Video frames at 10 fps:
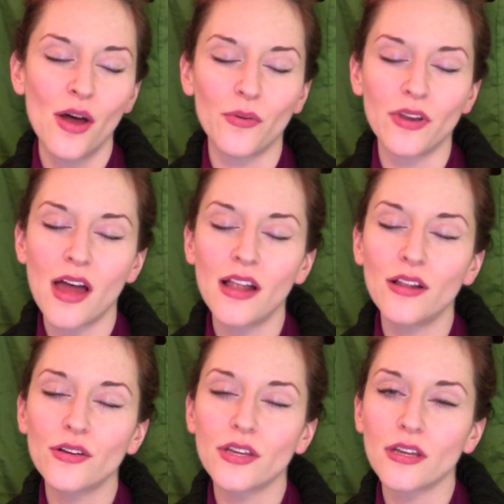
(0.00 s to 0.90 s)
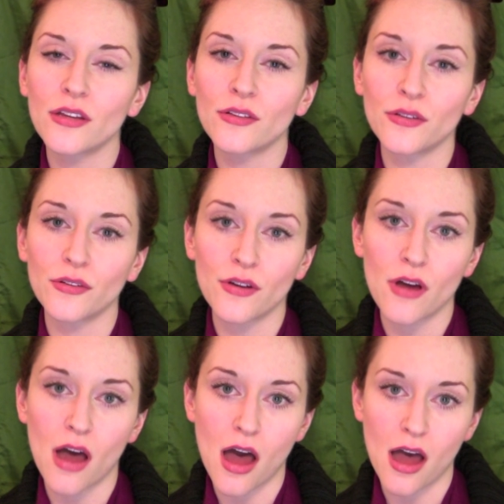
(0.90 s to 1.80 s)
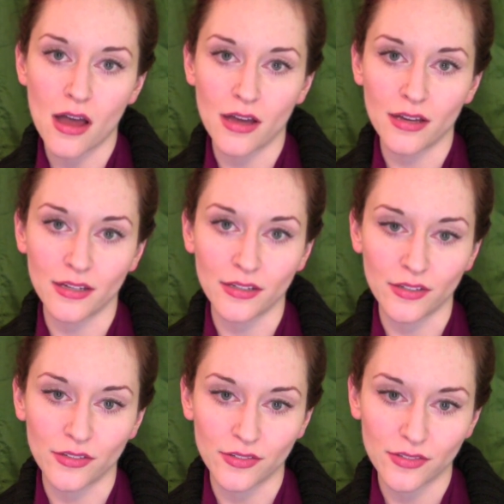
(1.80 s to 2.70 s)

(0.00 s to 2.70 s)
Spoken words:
When I look in your eyes,